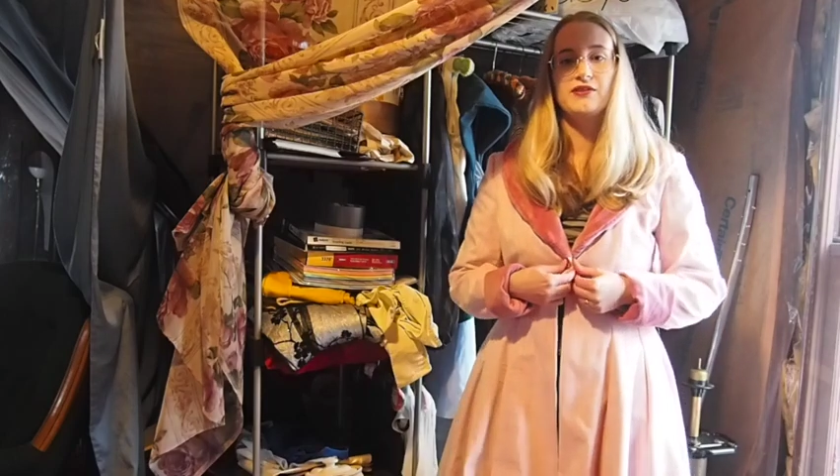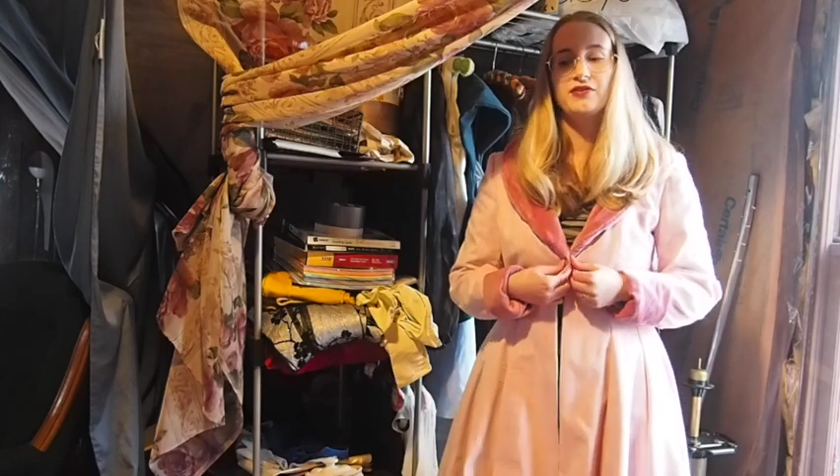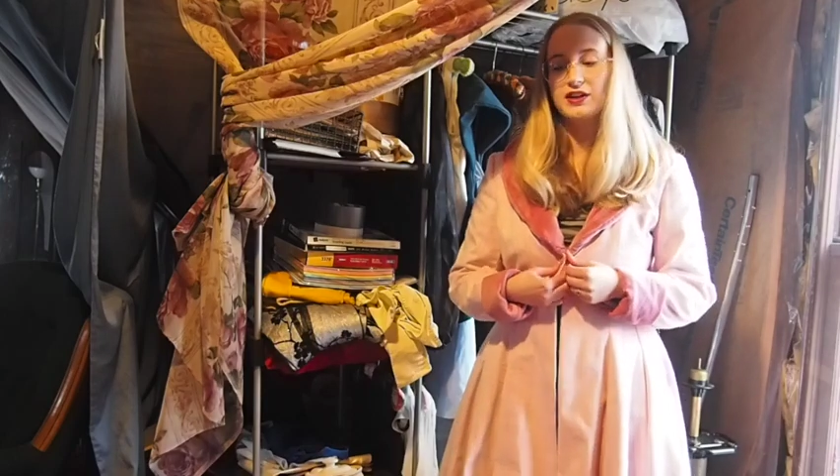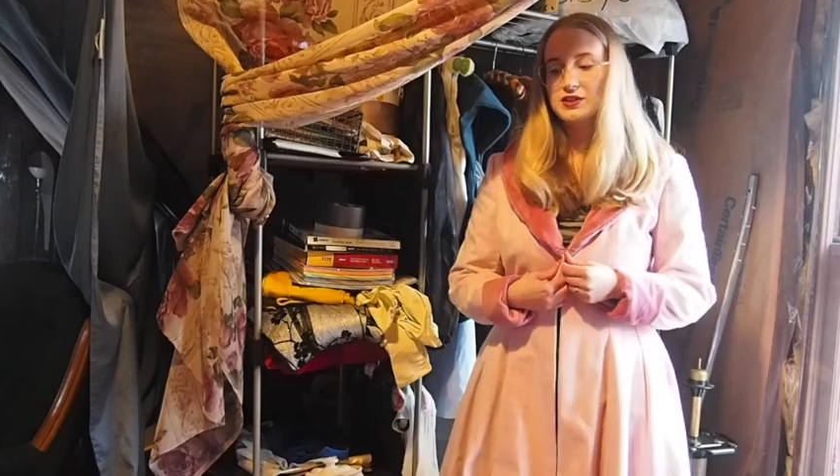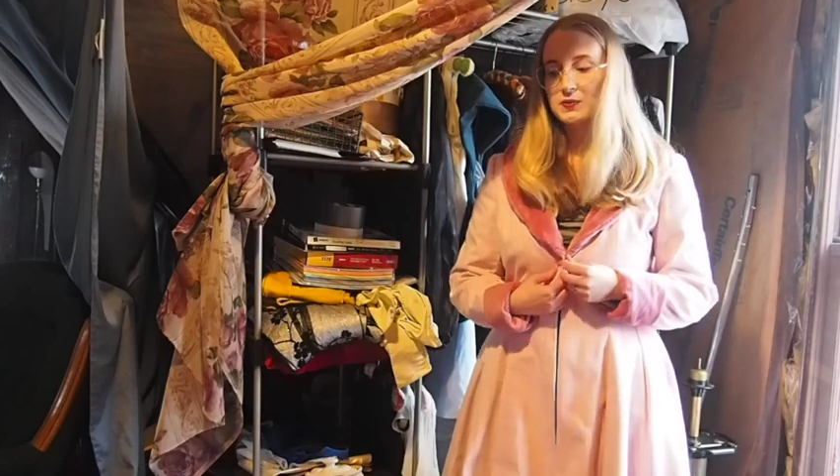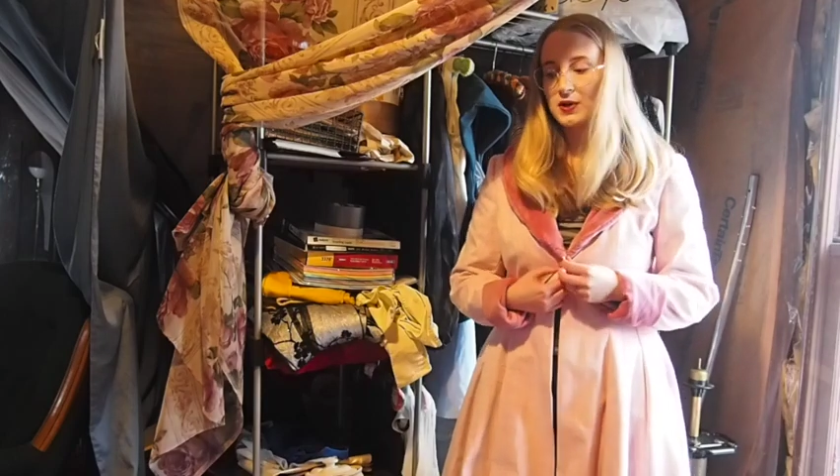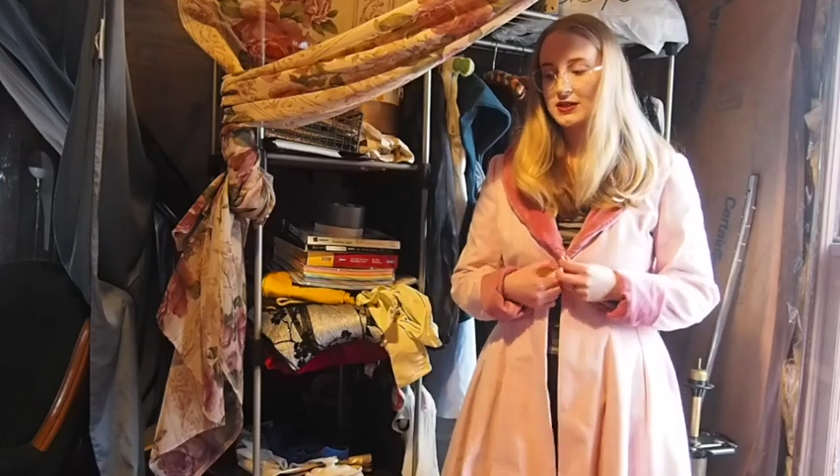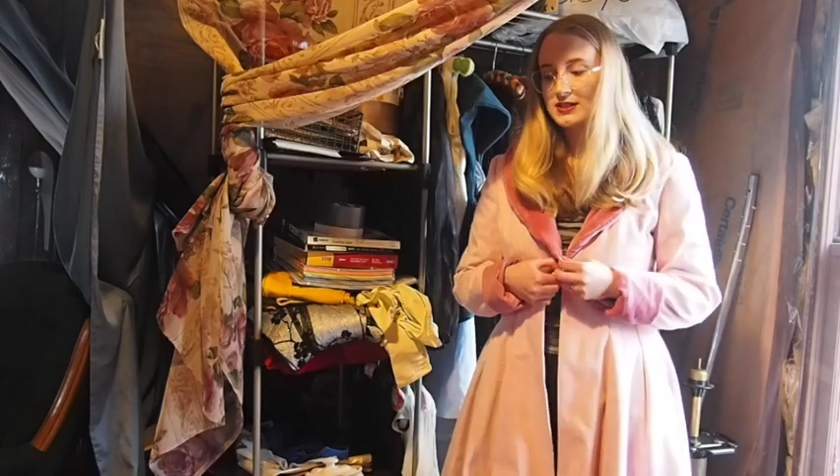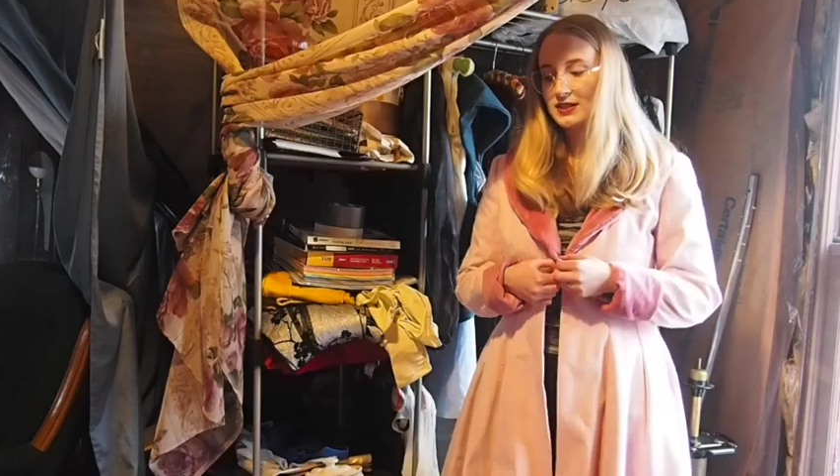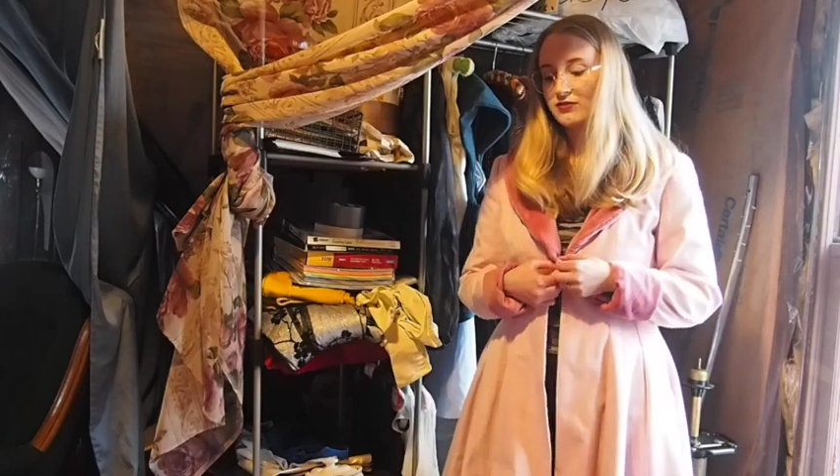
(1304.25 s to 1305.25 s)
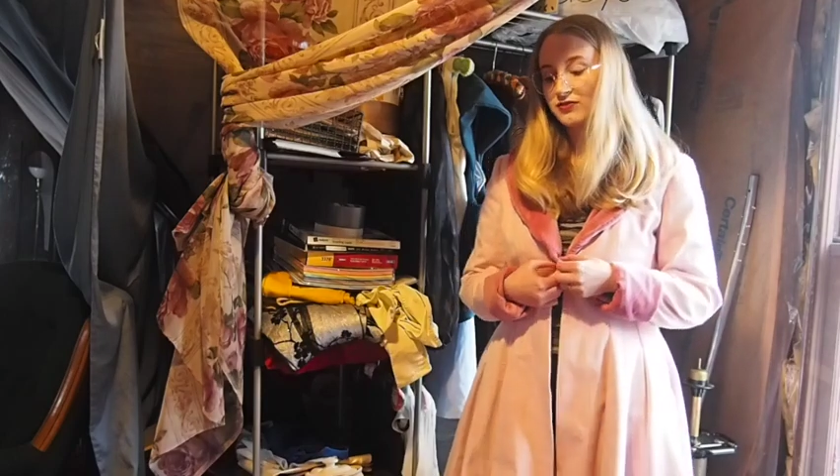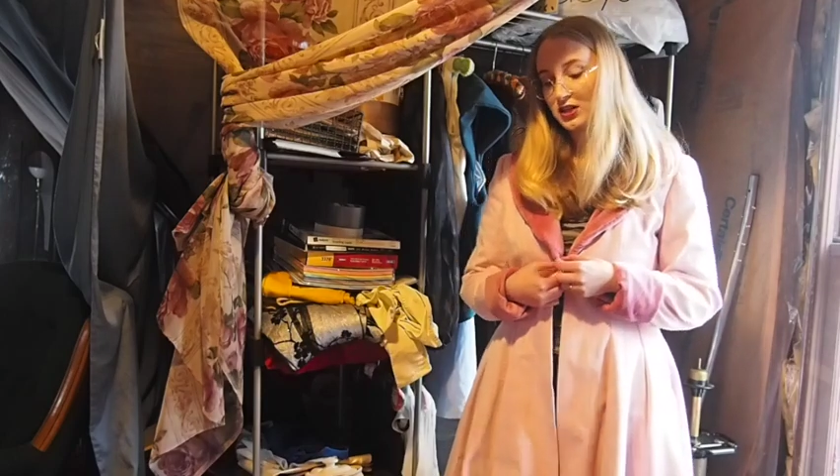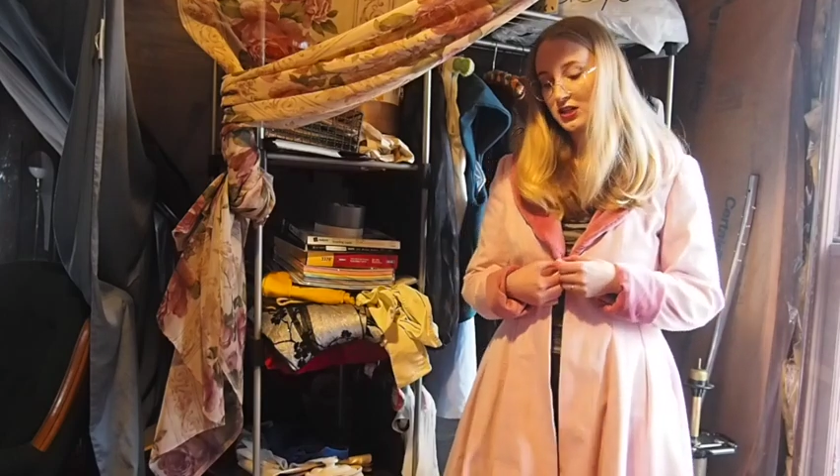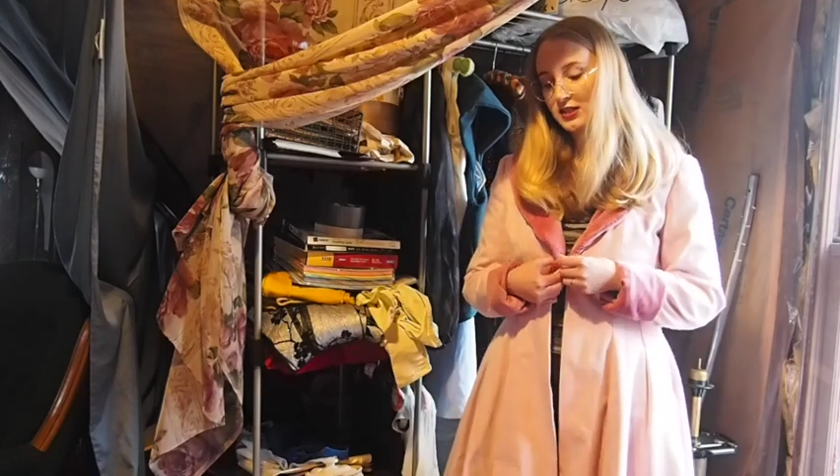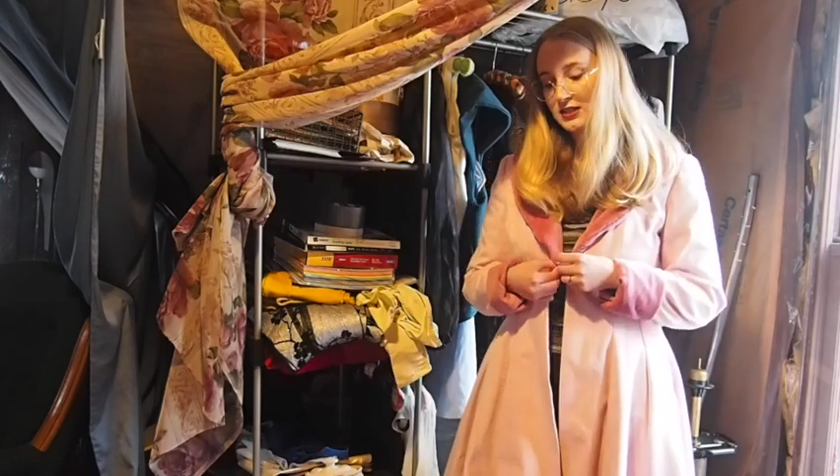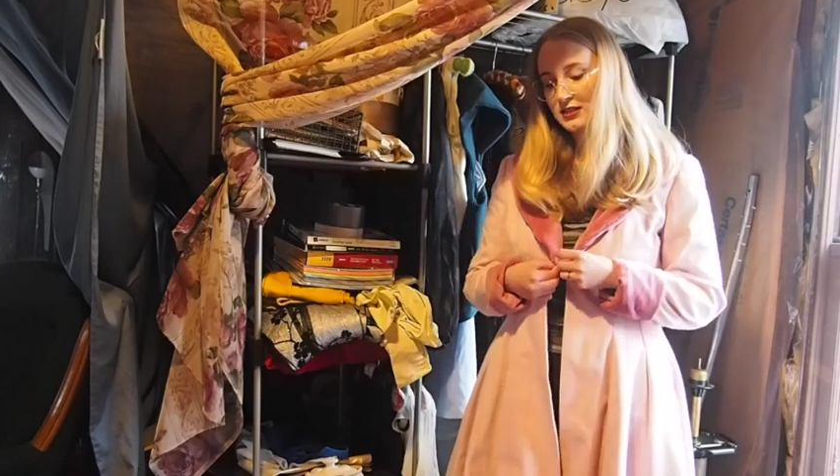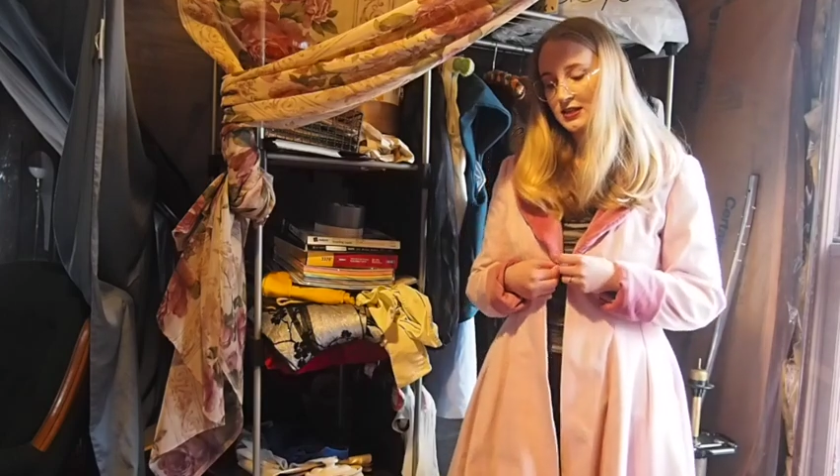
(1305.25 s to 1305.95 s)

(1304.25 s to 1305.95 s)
friends wants it first,